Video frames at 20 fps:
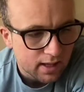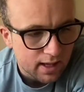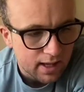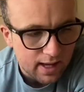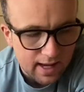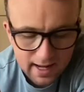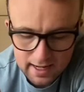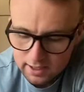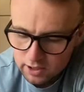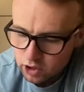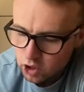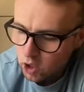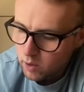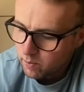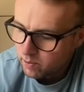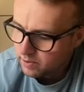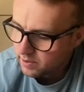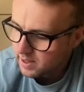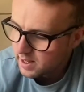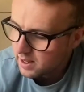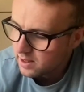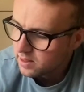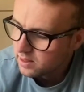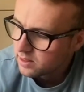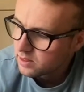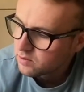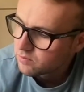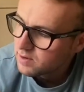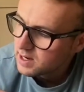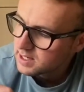I top
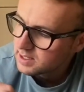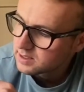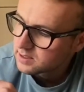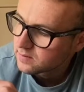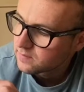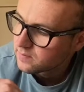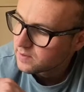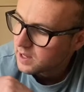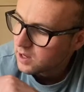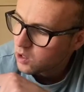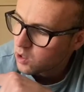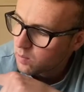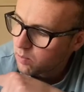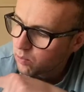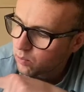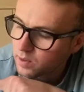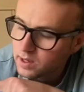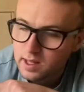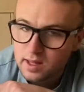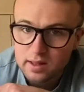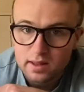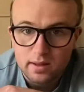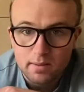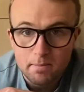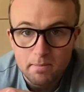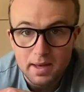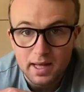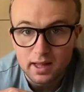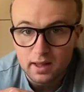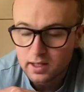the rest of that up with
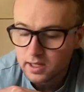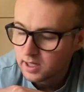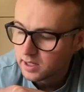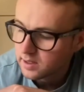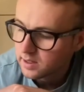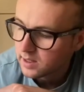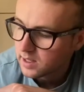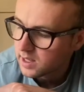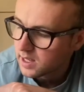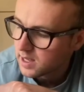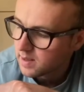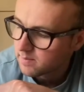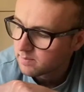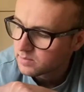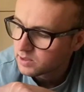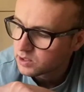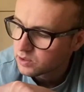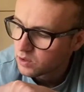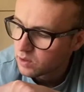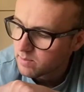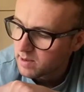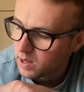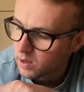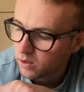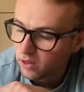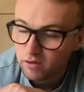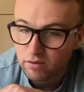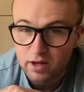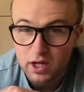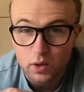milk to
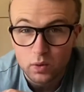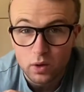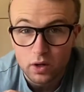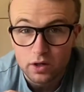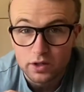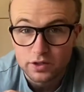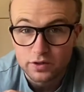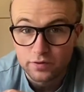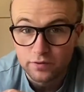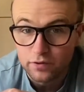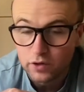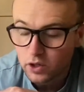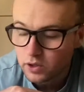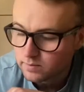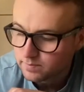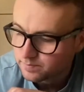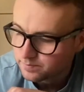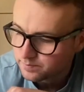about 3/4 full.